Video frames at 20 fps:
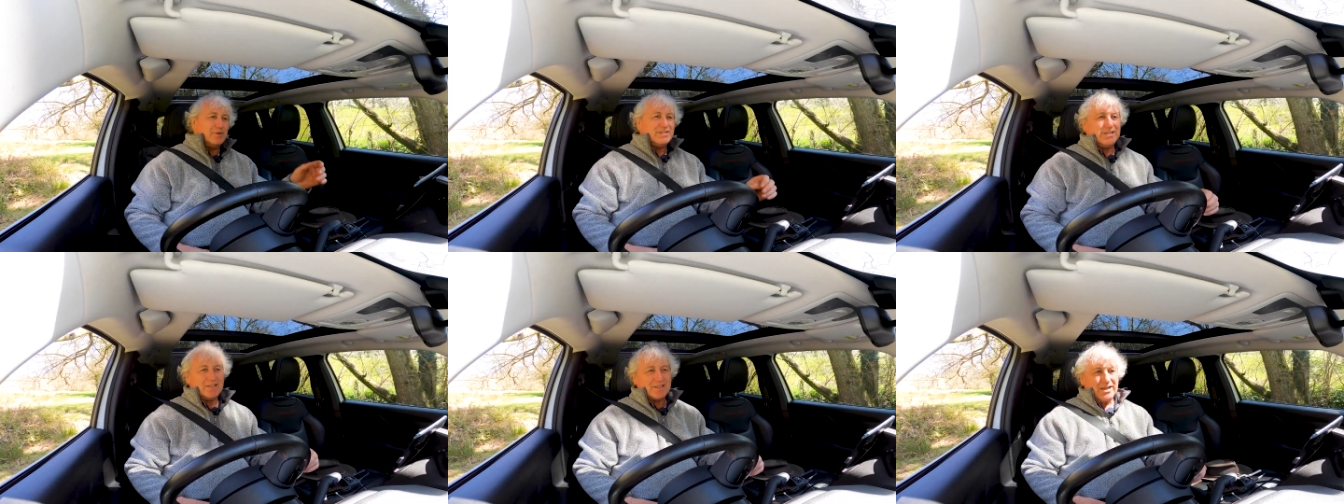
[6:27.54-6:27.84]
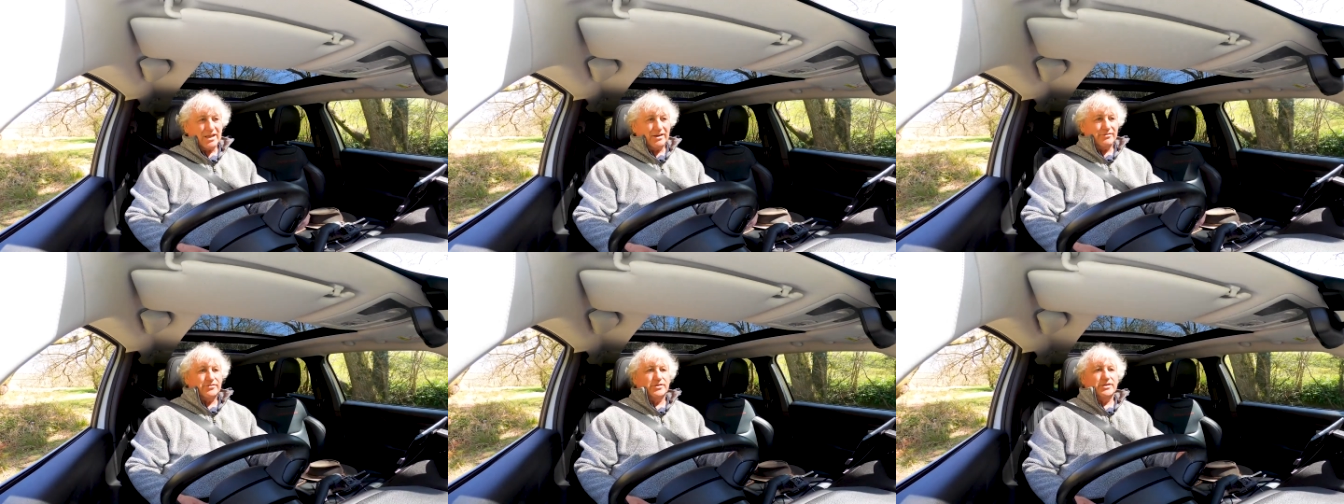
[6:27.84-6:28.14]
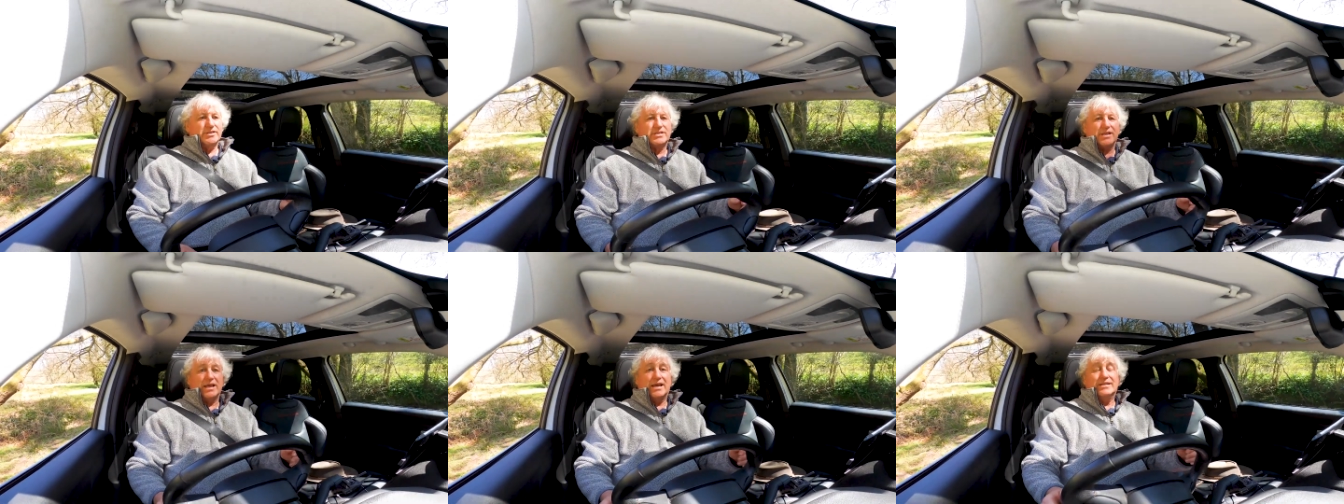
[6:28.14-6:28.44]
were
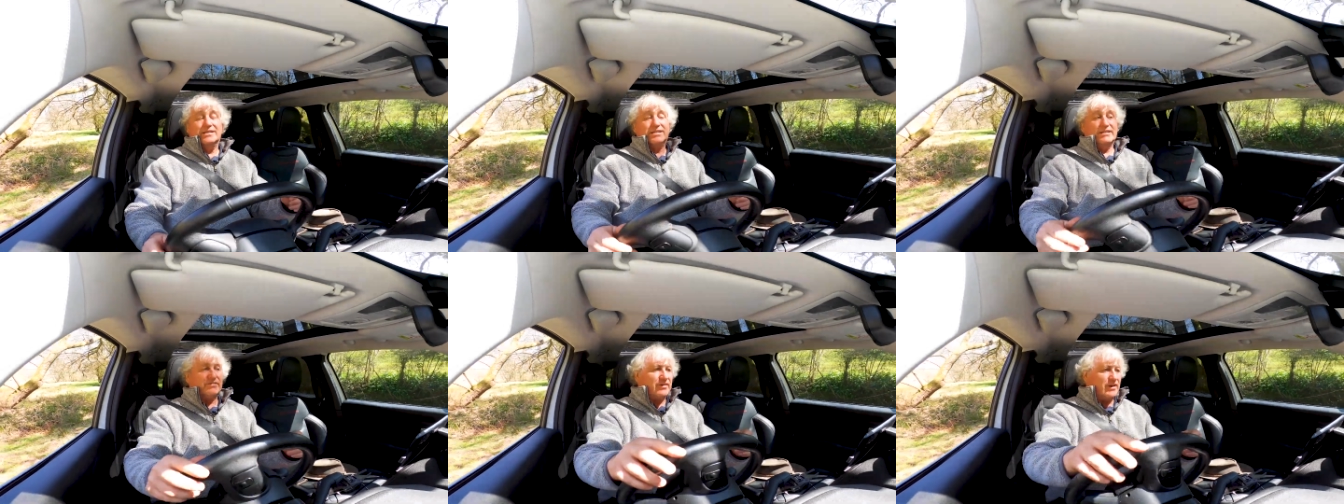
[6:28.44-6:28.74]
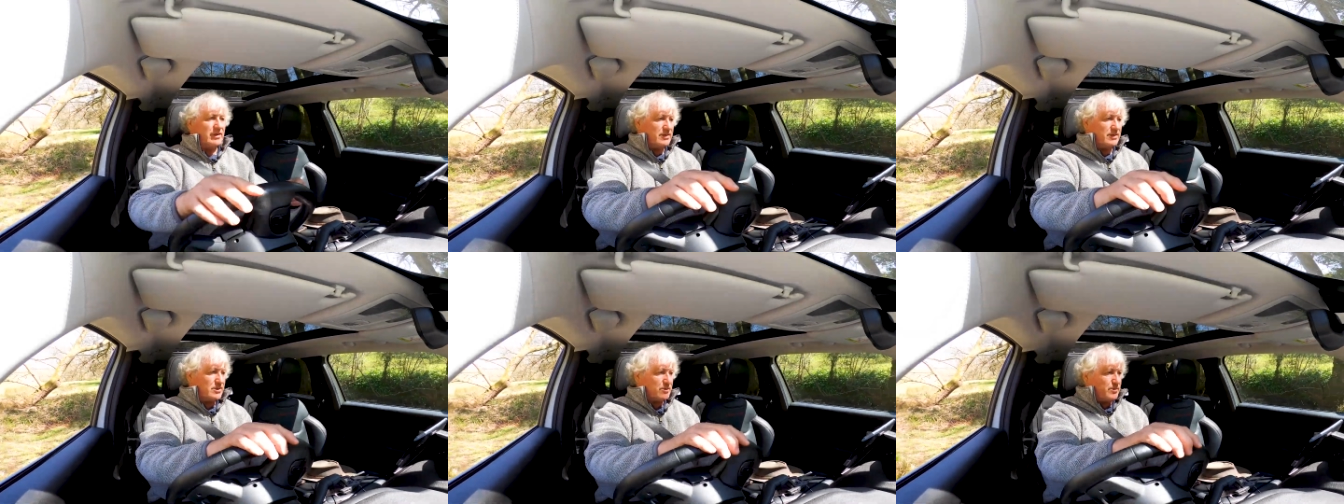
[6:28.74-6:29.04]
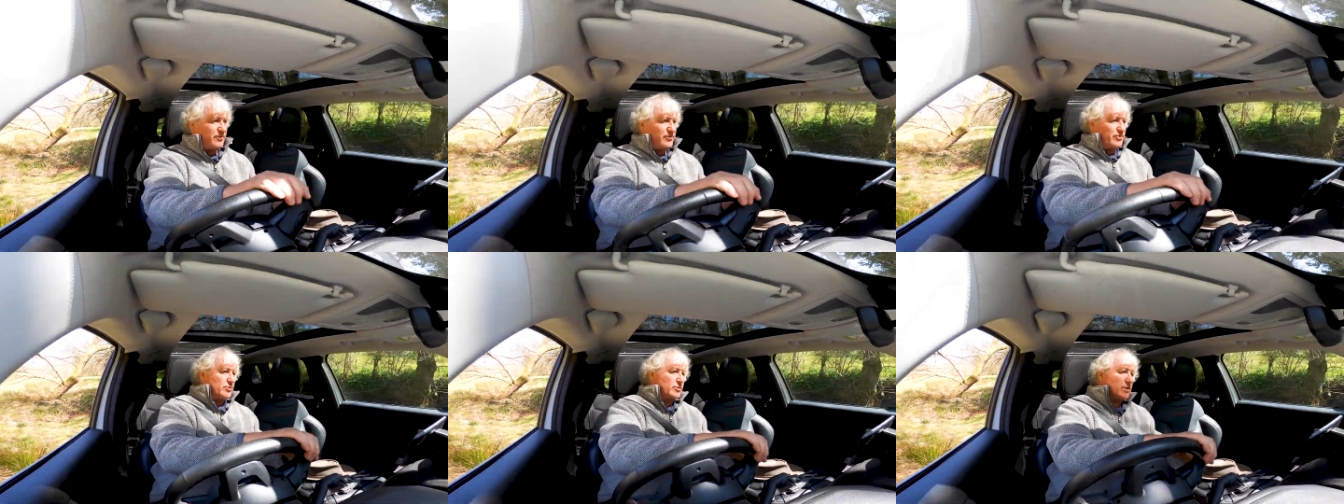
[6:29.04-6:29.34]
Discoveries and Defenders
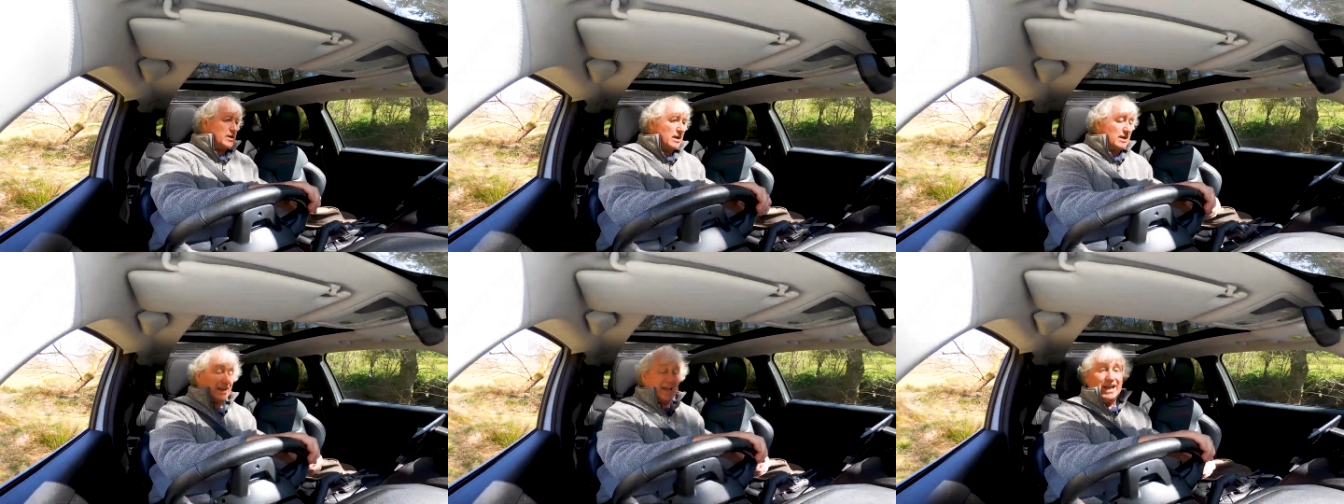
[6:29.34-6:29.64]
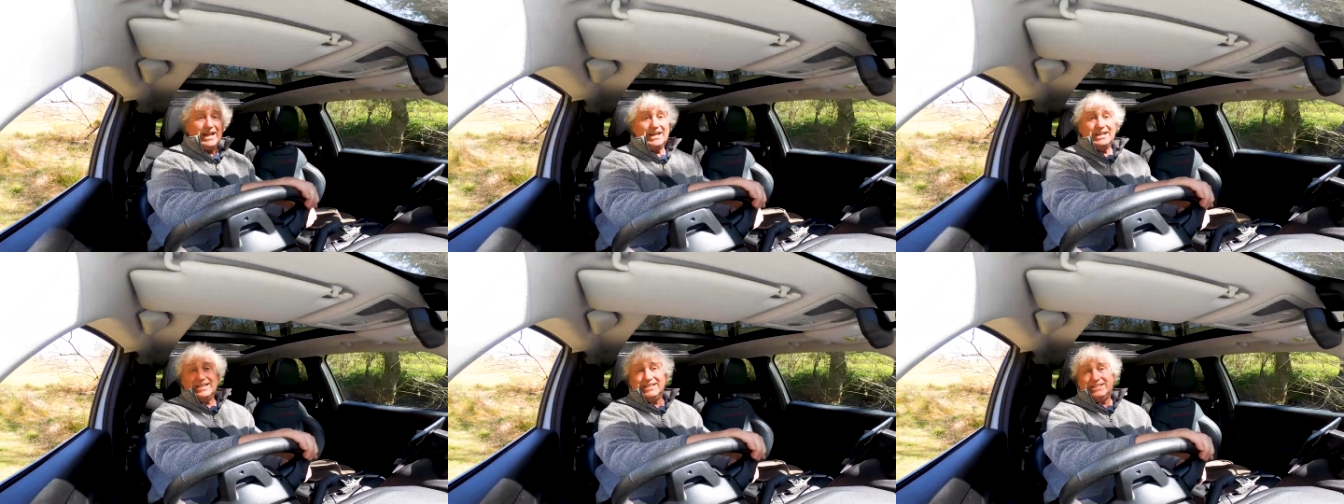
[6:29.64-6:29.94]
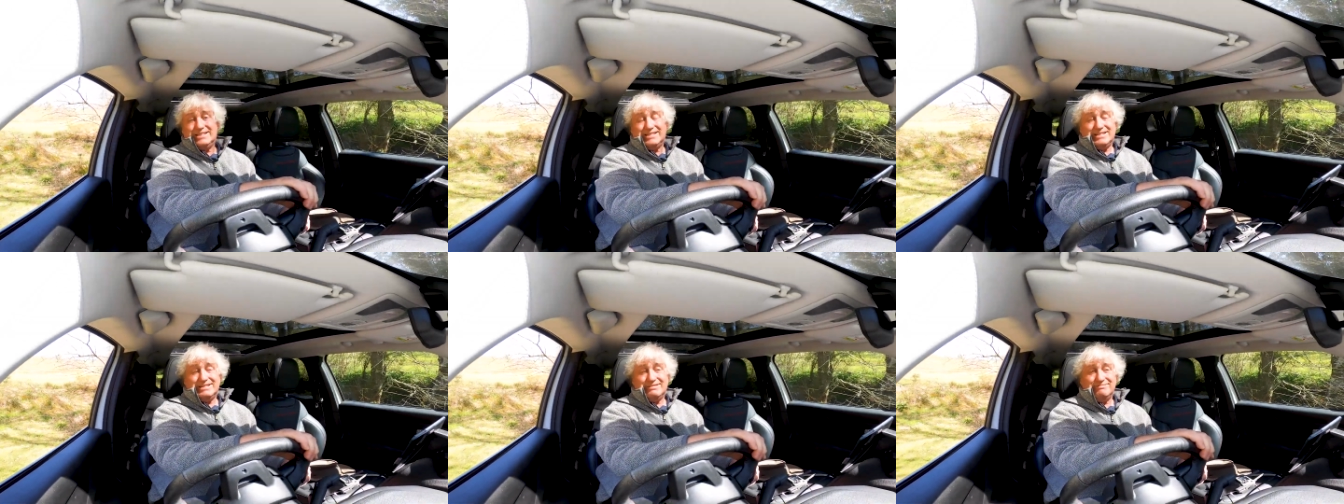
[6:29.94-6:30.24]
before that,
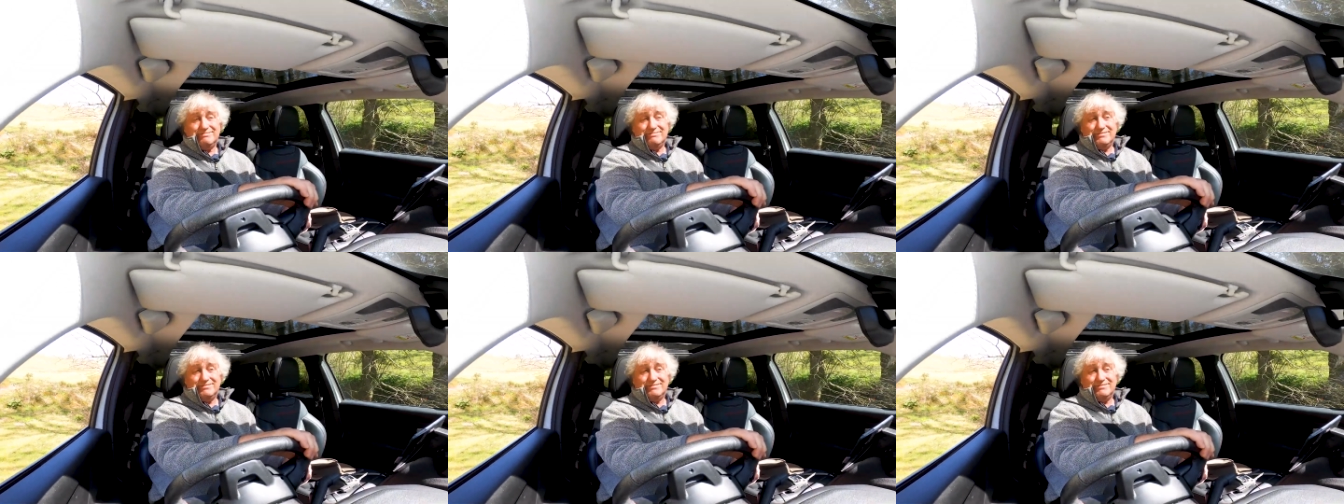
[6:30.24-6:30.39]
and